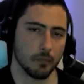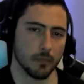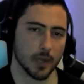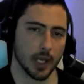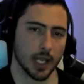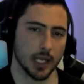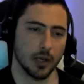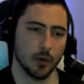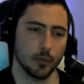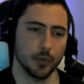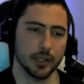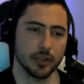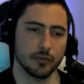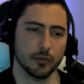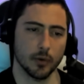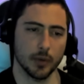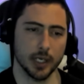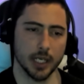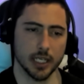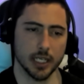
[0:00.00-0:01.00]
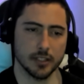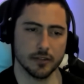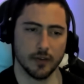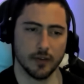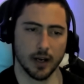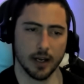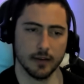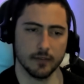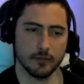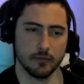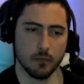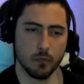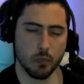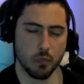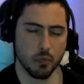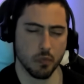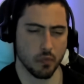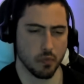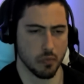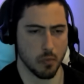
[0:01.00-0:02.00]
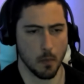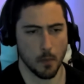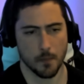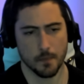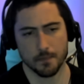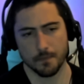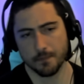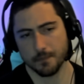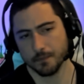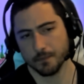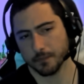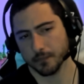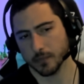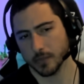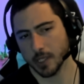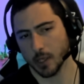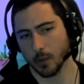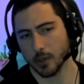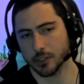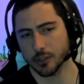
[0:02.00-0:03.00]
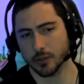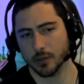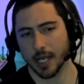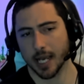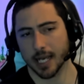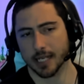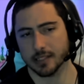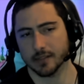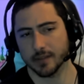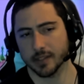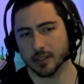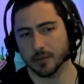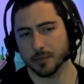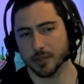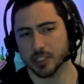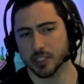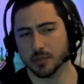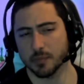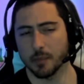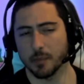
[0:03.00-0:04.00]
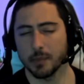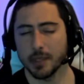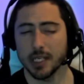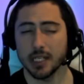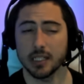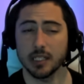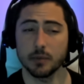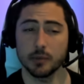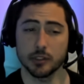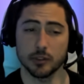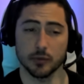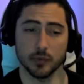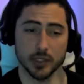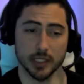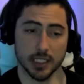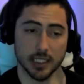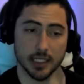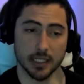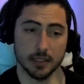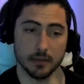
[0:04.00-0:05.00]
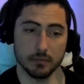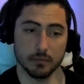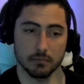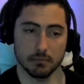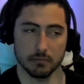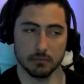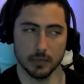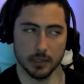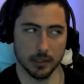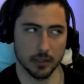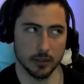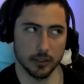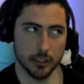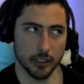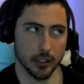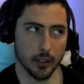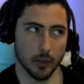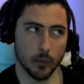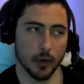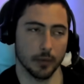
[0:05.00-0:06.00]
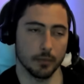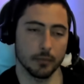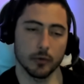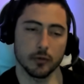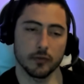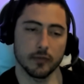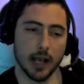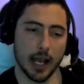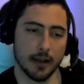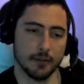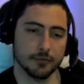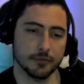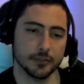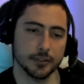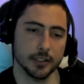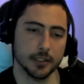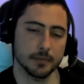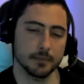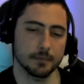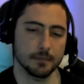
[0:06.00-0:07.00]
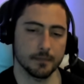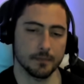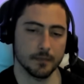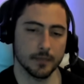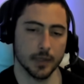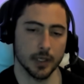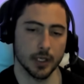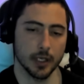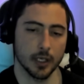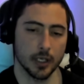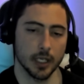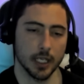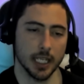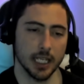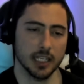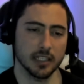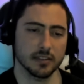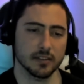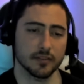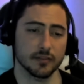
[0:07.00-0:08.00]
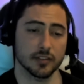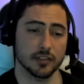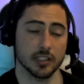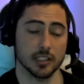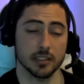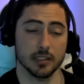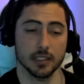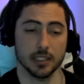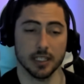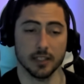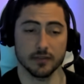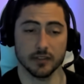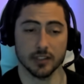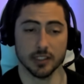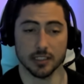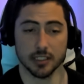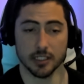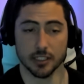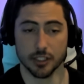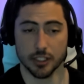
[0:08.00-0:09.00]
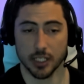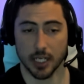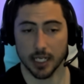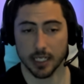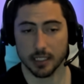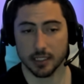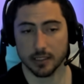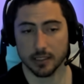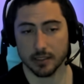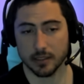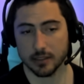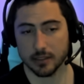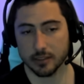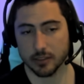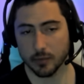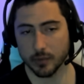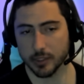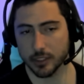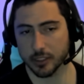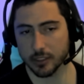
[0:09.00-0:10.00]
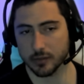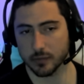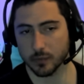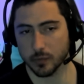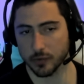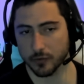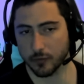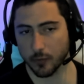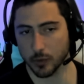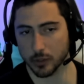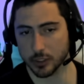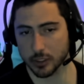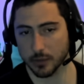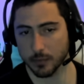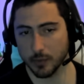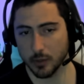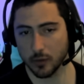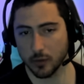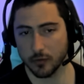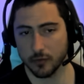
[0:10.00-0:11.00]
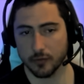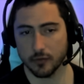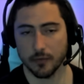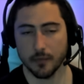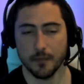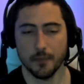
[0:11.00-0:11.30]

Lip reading: And now we throw in h5. They want you to activate the bishop immediately, which we did, one move after. He gives us the check, so we're forced to move.